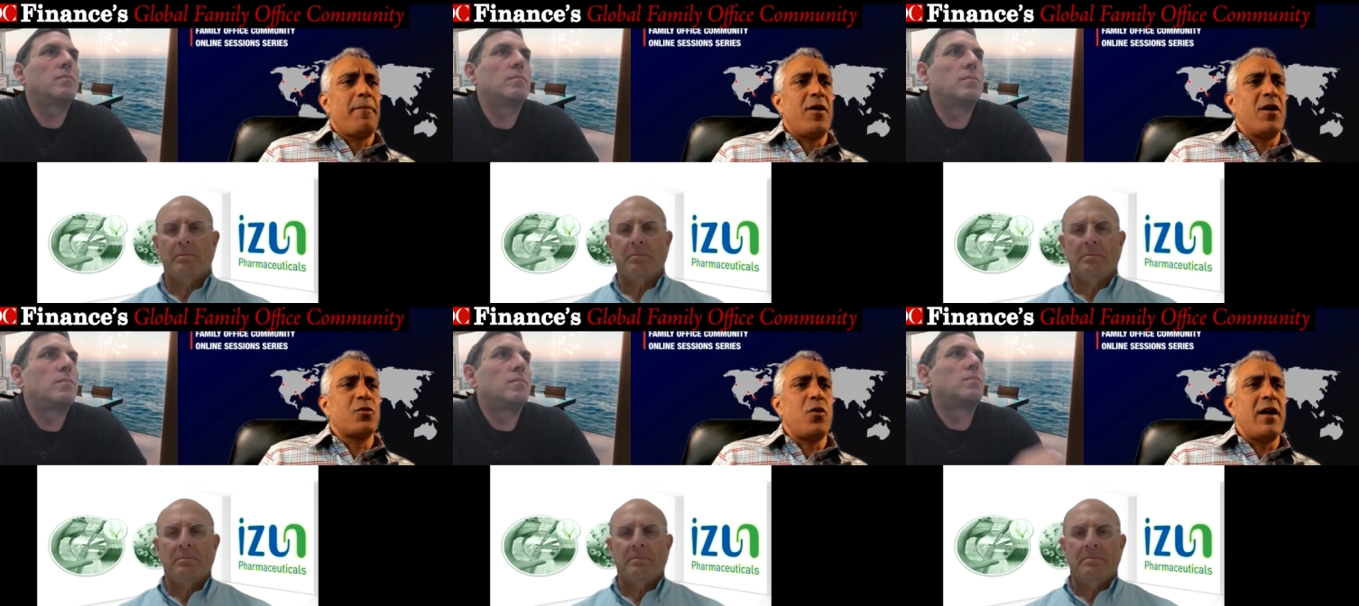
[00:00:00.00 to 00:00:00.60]
Speaker 1: part
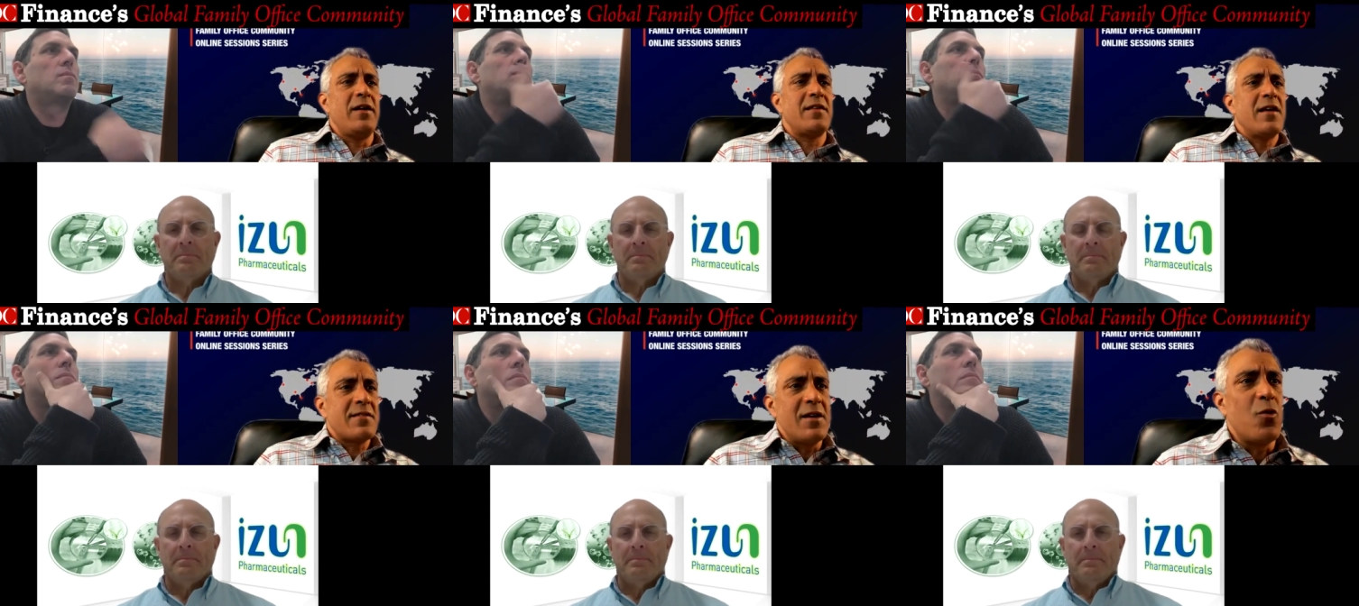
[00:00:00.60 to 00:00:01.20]
one is
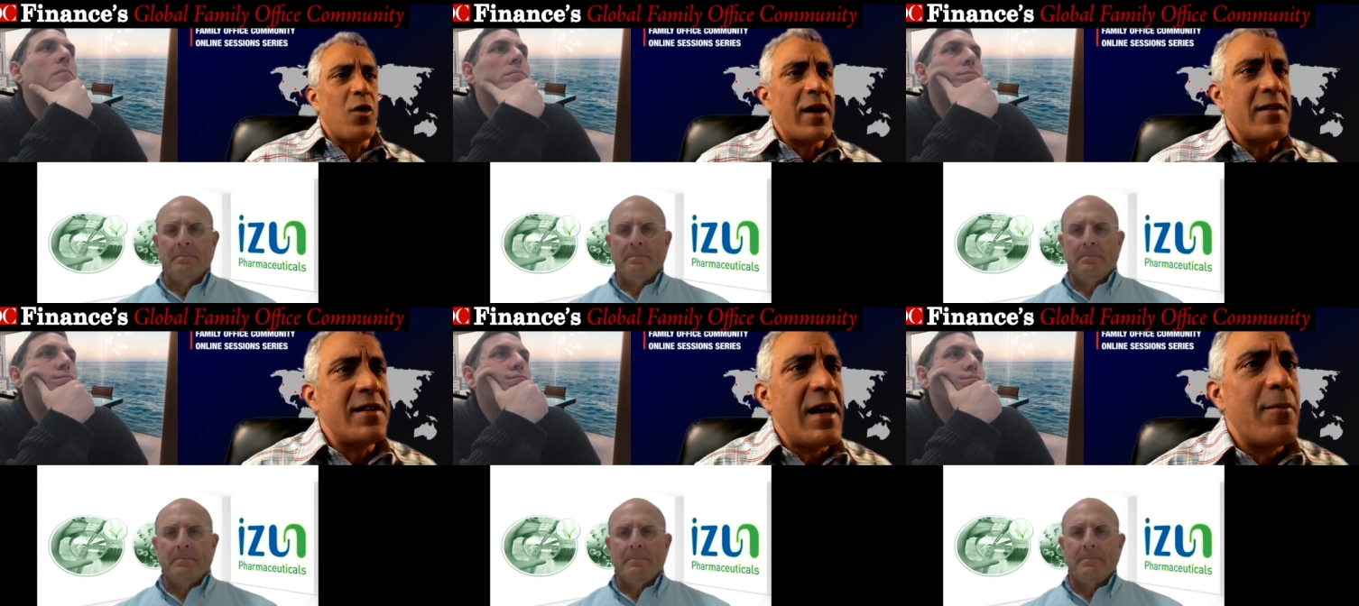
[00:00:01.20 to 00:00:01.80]
asking what is
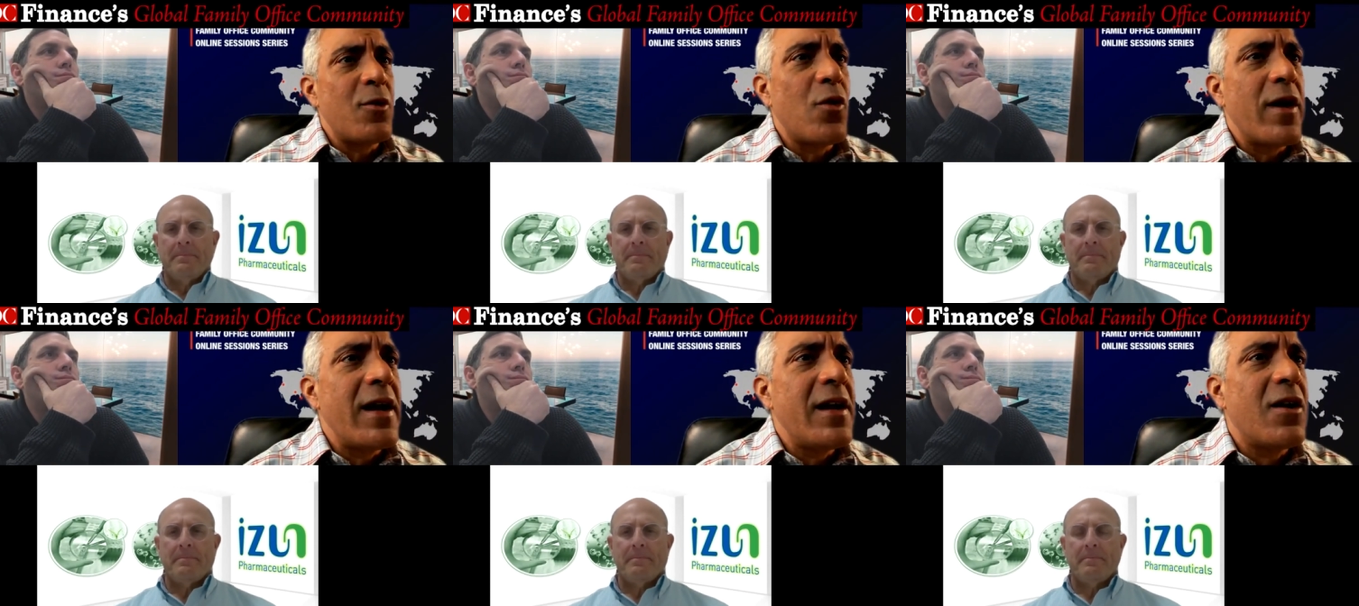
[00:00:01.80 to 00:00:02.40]
the
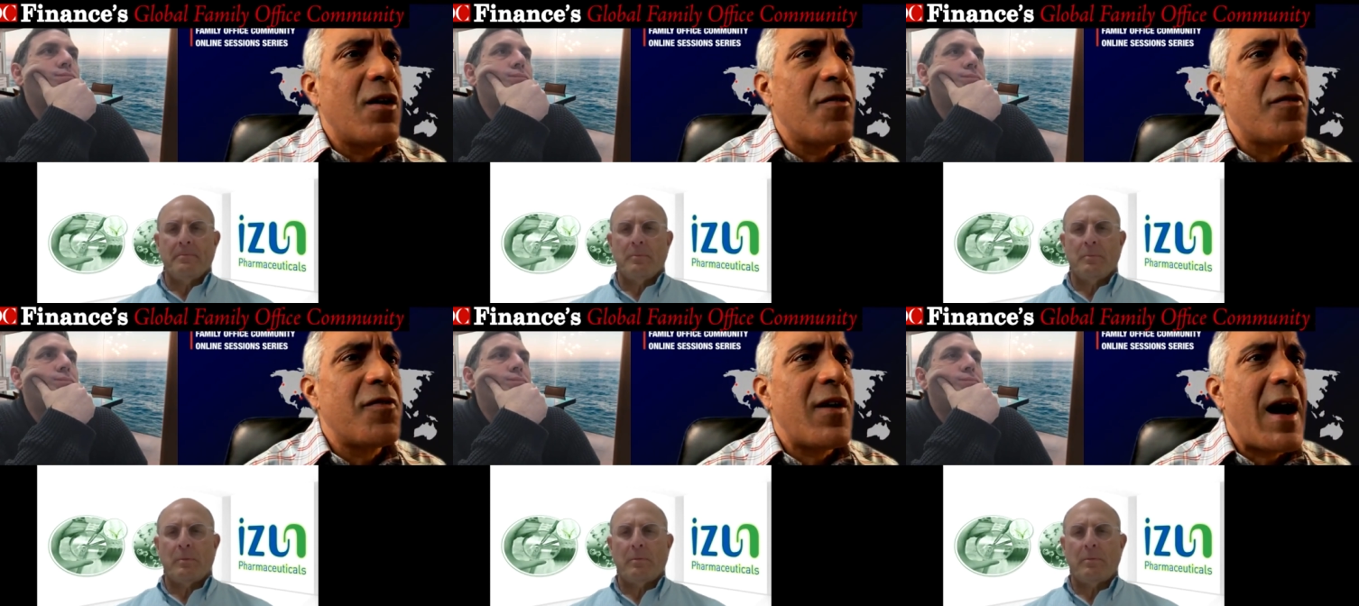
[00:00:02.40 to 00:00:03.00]
MOA of
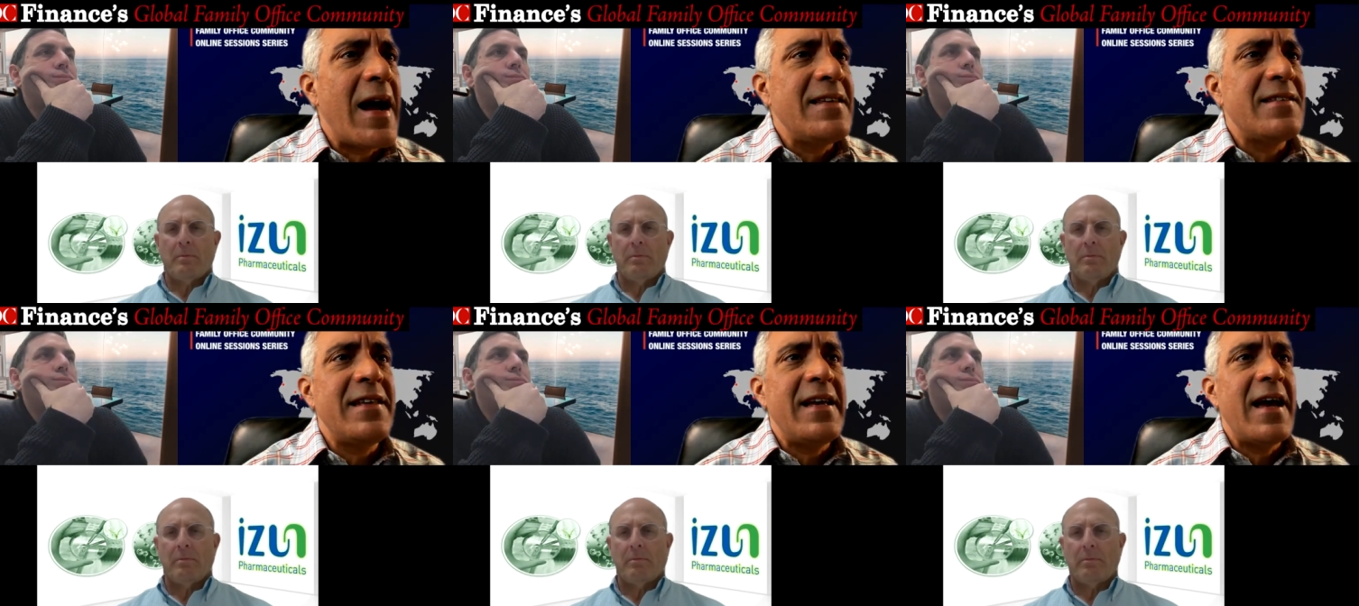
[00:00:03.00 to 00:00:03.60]

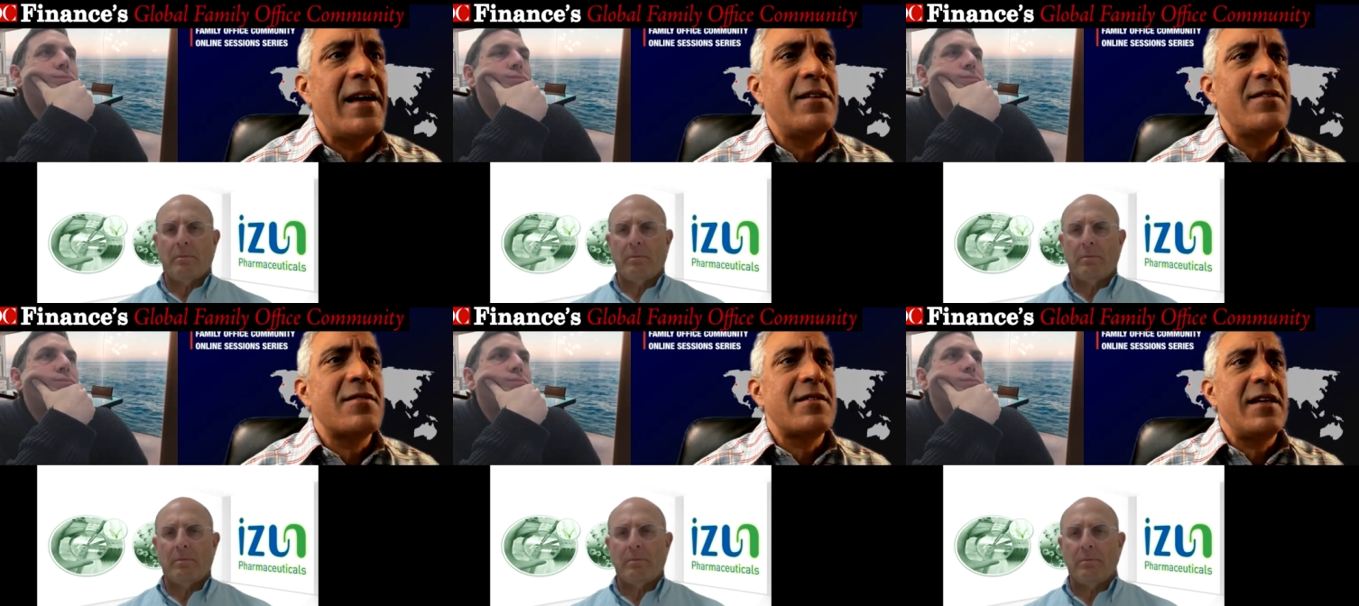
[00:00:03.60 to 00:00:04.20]
IZN
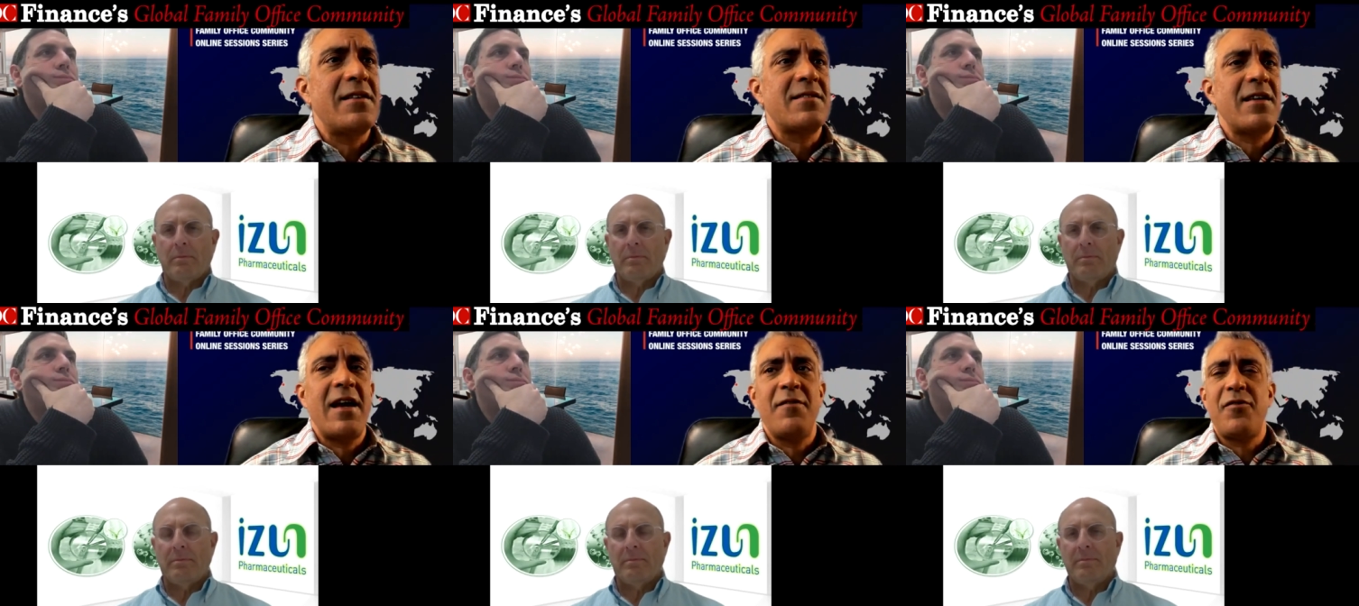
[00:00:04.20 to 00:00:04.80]
six
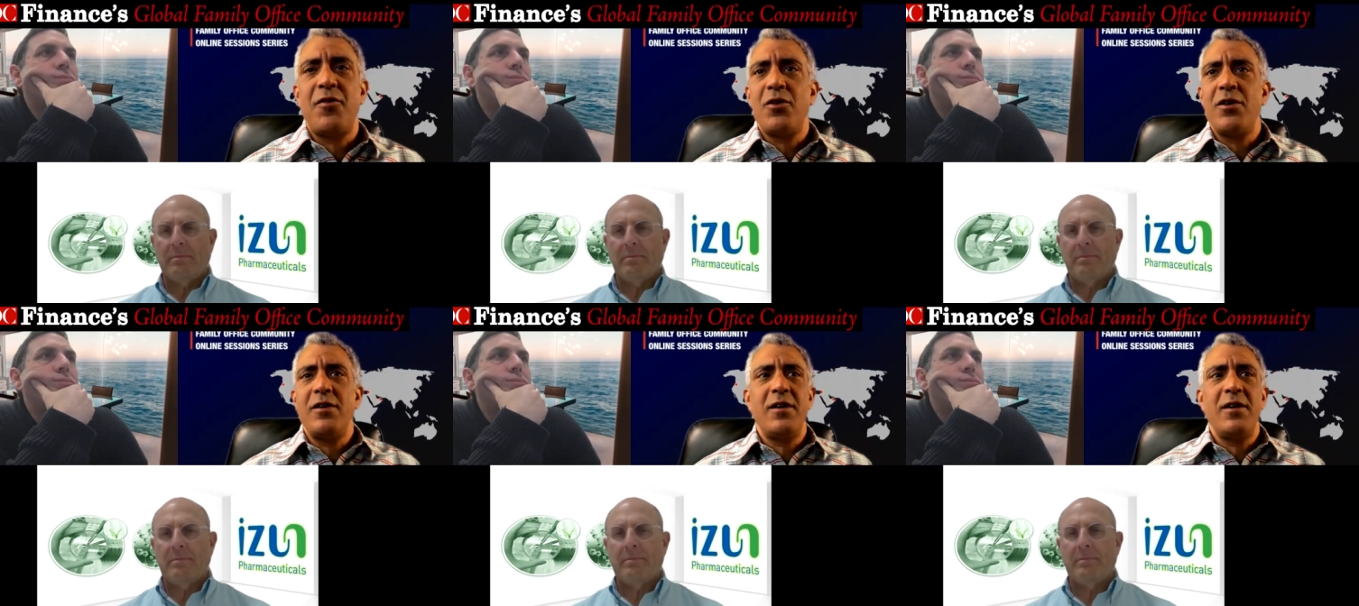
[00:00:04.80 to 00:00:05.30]
and four?